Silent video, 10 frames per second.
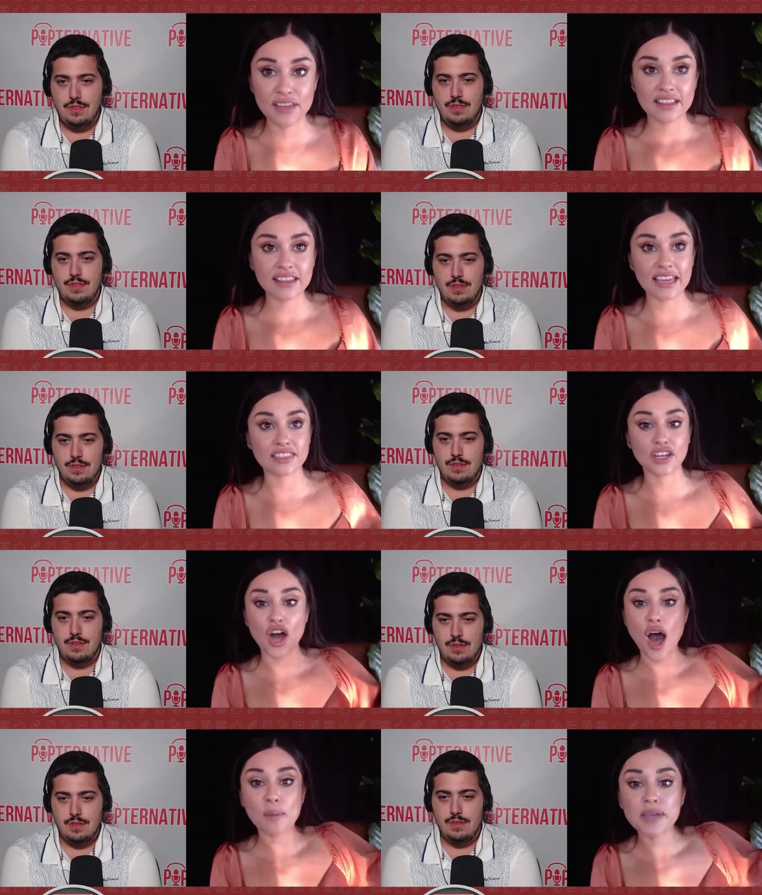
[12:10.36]
Speaker 1: like the
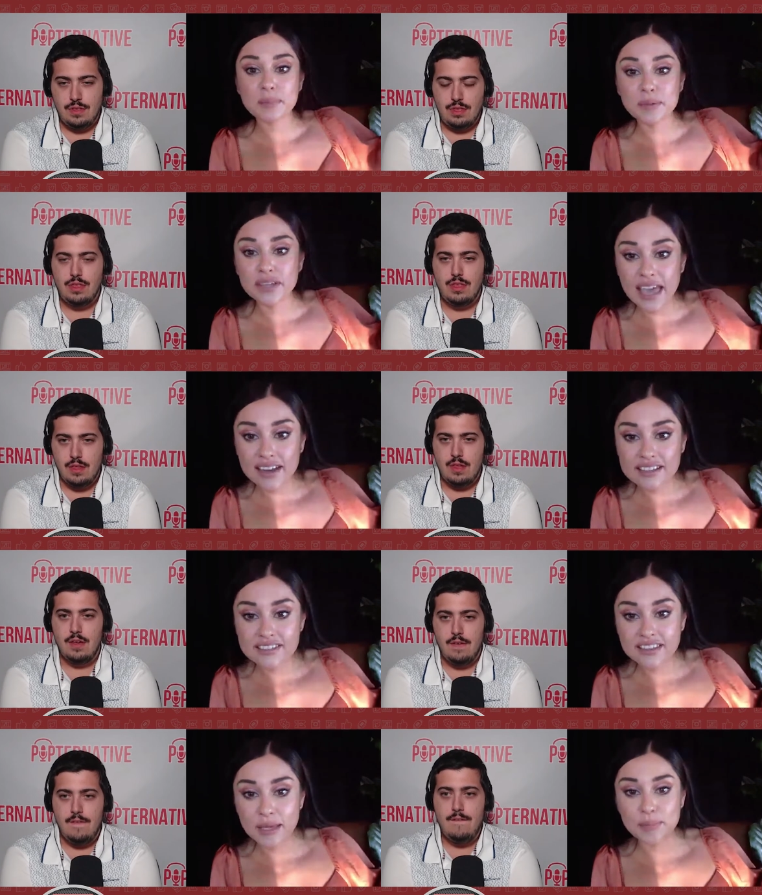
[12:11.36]
comic book edits that
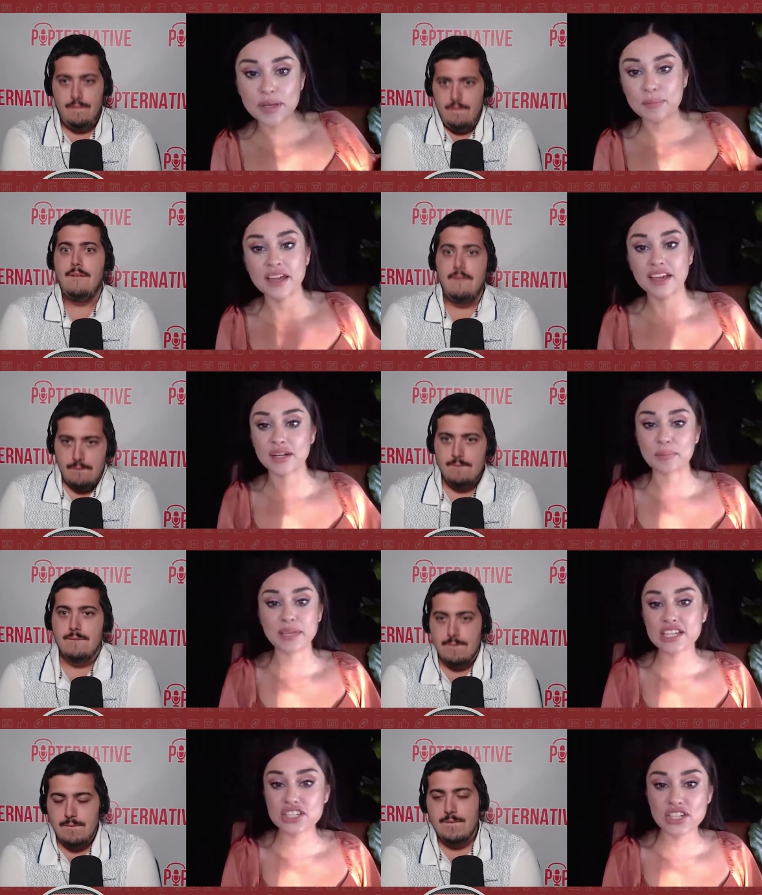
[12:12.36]
they put behind our
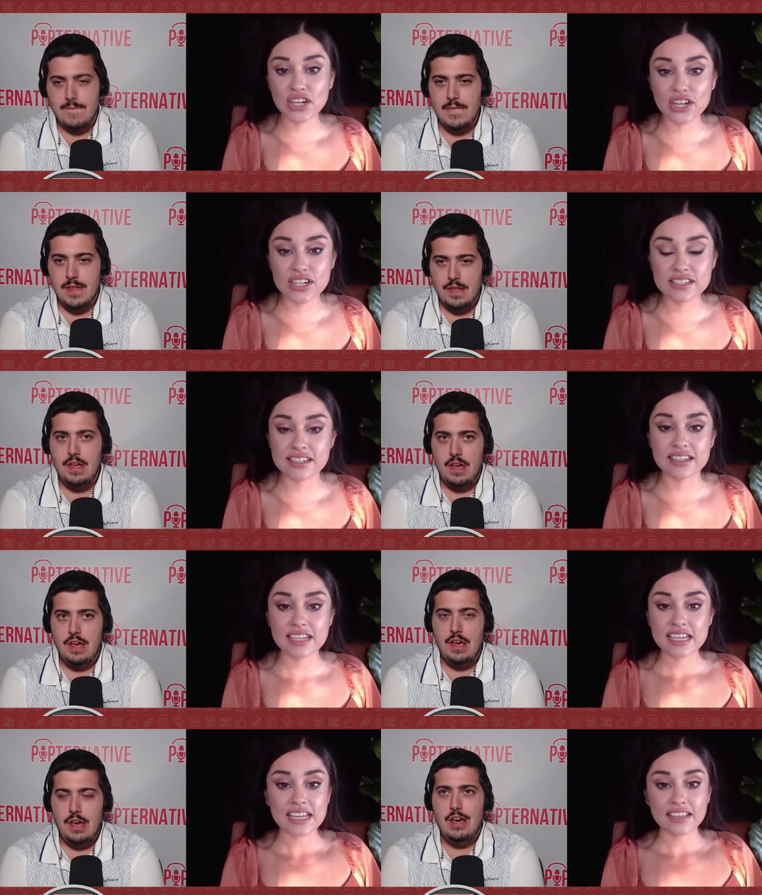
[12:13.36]
pictures and
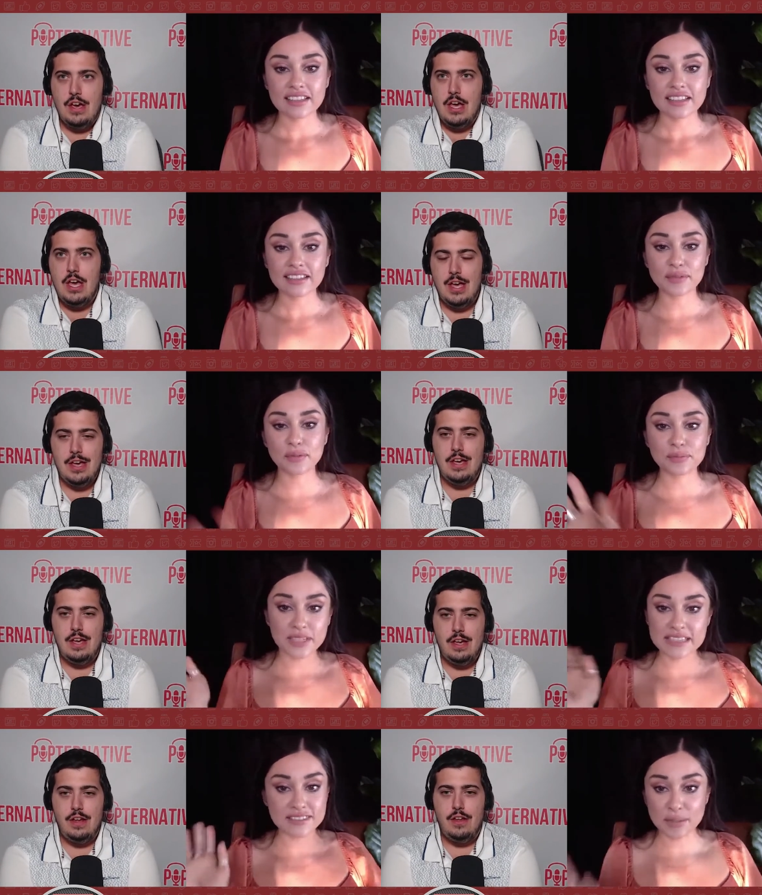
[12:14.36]
like it's
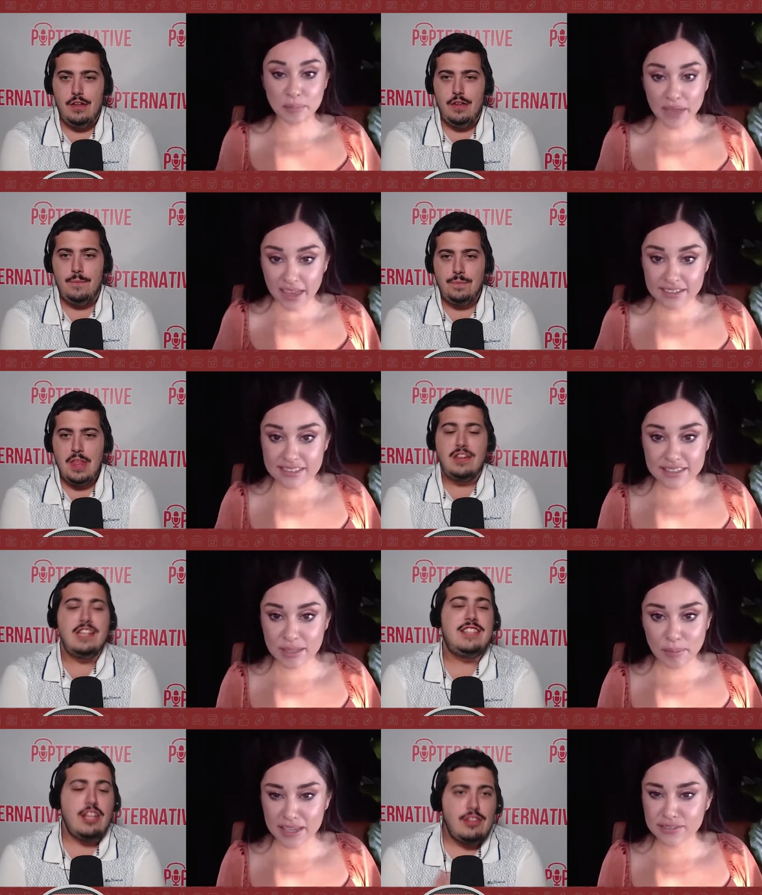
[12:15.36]
the best. It's the, the,
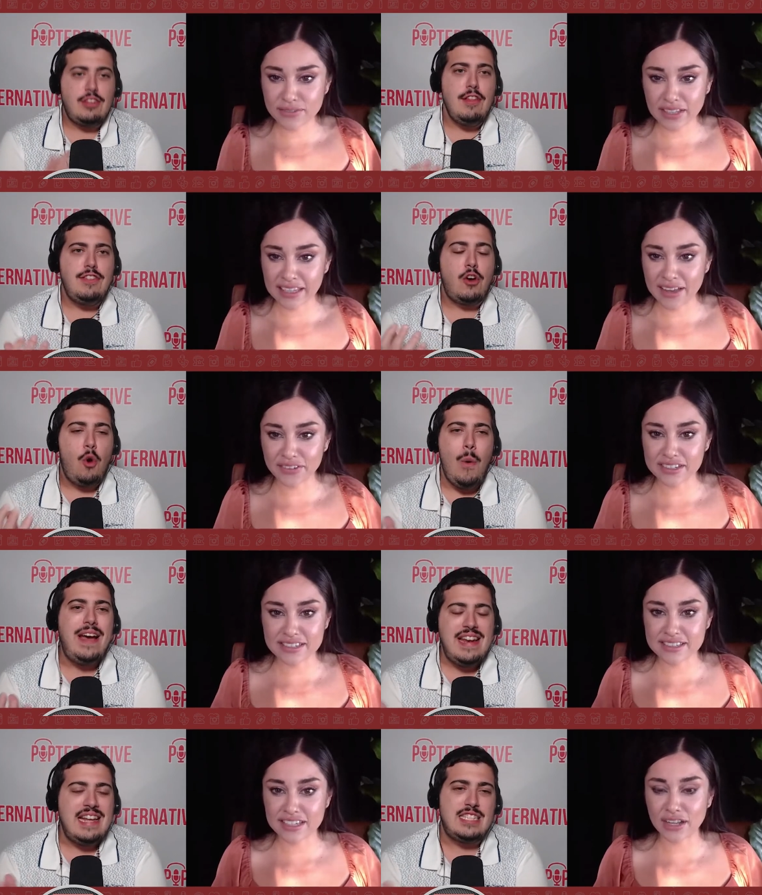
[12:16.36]
best.
Speaker 2: The, the quickness
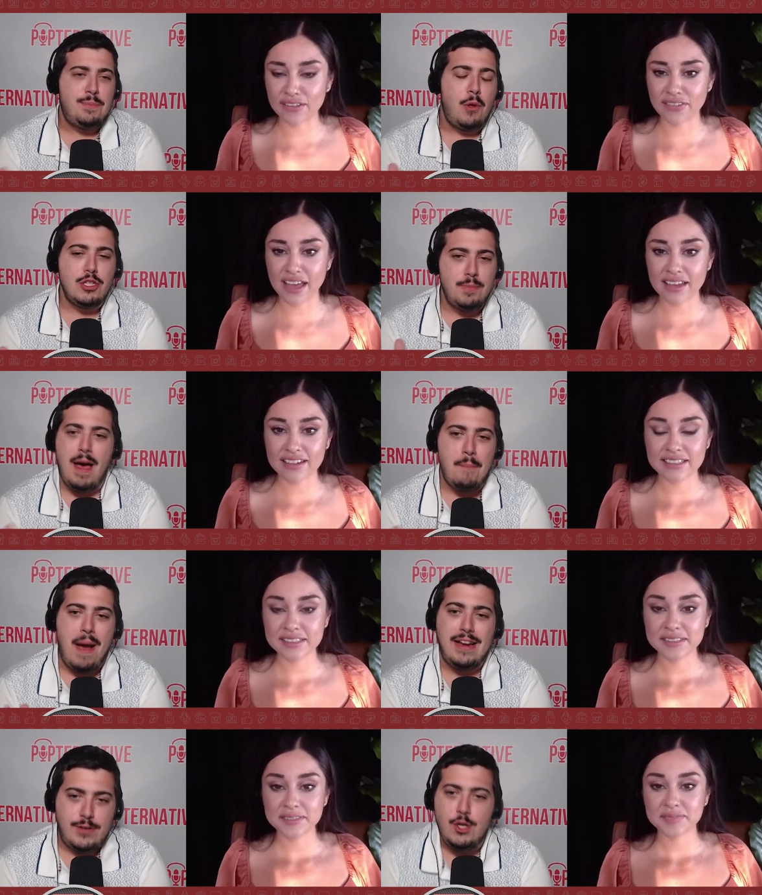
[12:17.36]
ever. blows my mind
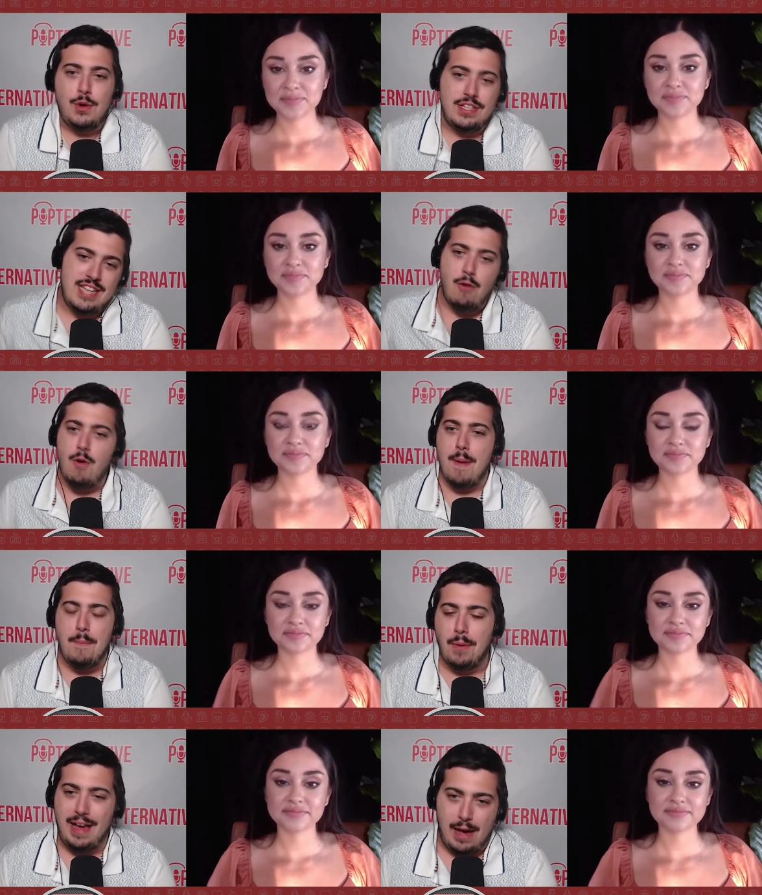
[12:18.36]
too, because I remember like I
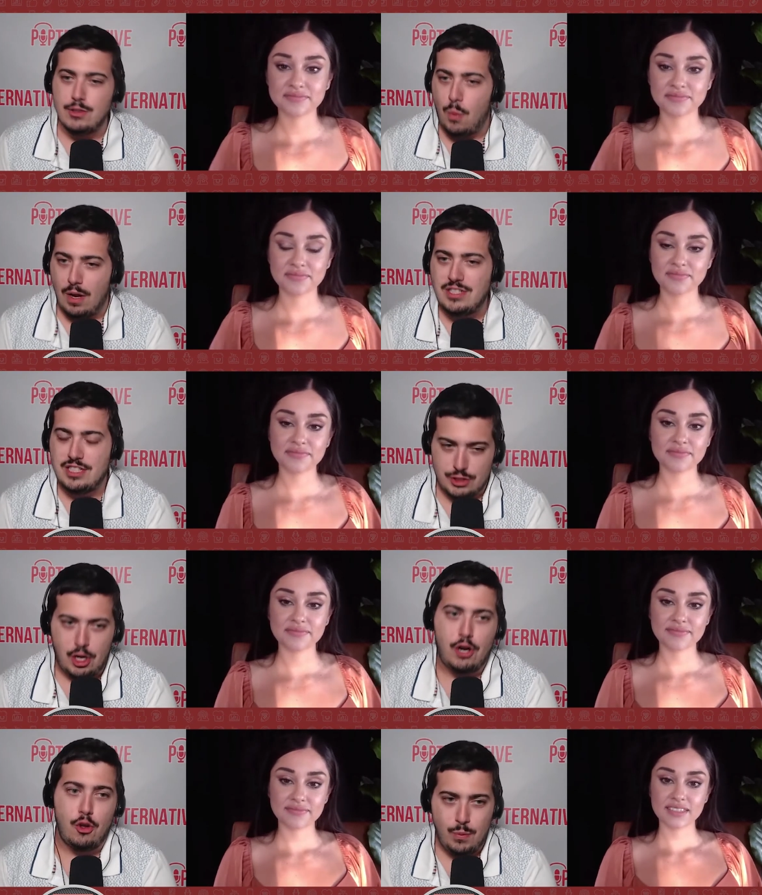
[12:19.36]
was watching Stargirl
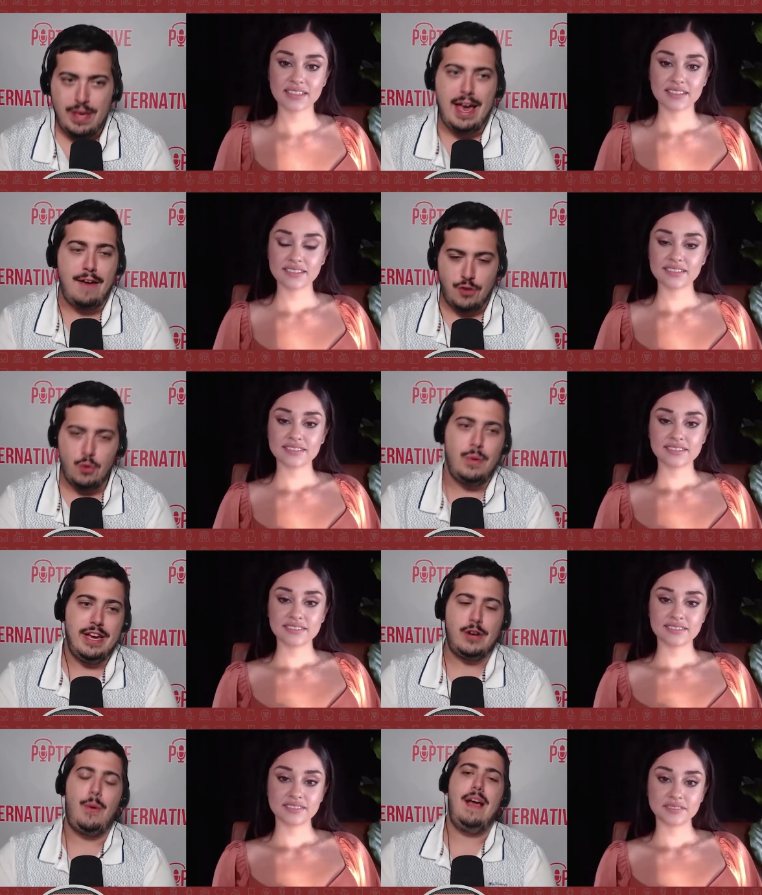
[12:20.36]
week after week,
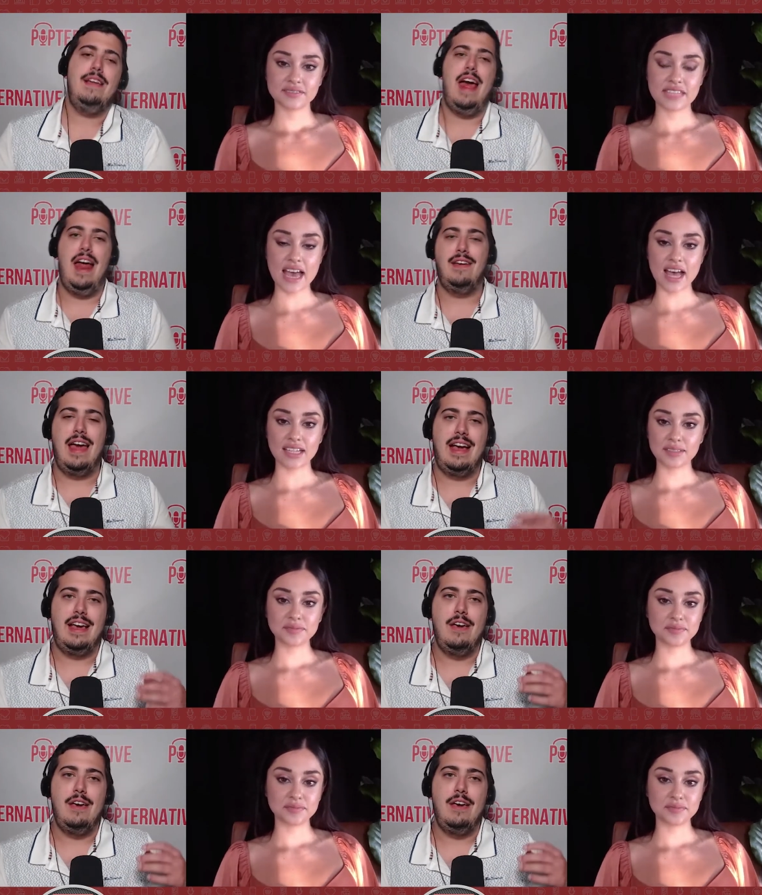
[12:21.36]
right? Mm-hmm. And like